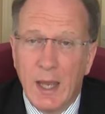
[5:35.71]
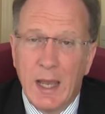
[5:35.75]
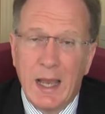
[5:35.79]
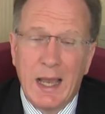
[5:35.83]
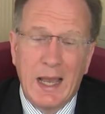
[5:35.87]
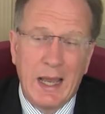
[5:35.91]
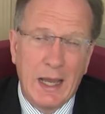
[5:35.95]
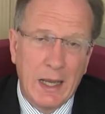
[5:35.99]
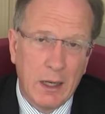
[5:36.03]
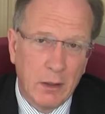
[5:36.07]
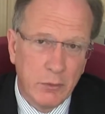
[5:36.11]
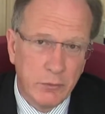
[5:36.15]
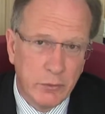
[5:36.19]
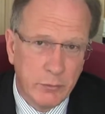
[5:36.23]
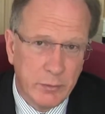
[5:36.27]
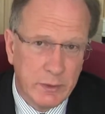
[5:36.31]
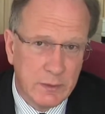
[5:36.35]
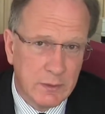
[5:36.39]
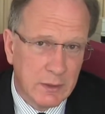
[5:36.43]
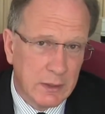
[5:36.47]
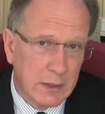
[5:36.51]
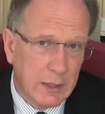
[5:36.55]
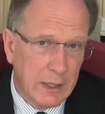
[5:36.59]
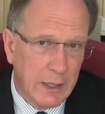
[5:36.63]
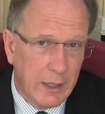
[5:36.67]
How do we
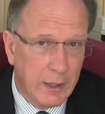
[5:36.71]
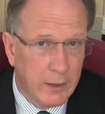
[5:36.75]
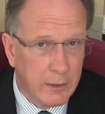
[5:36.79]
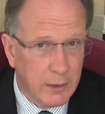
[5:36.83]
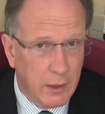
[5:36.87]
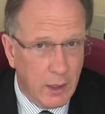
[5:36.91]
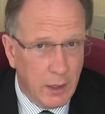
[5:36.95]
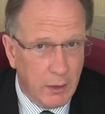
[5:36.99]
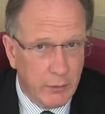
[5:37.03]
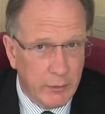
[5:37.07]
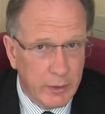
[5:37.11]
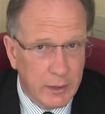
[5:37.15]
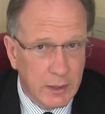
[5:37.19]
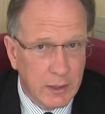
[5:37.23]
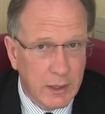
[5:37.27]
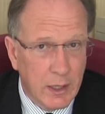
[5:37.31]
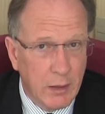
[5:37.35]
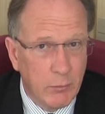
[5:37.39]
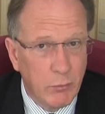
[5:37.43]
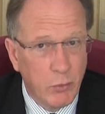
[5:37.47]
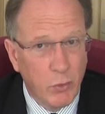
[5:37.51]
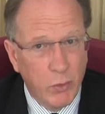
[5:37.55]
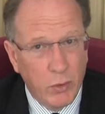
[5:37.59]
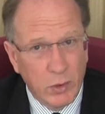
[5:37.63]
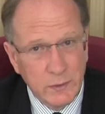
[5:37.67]
declare our income?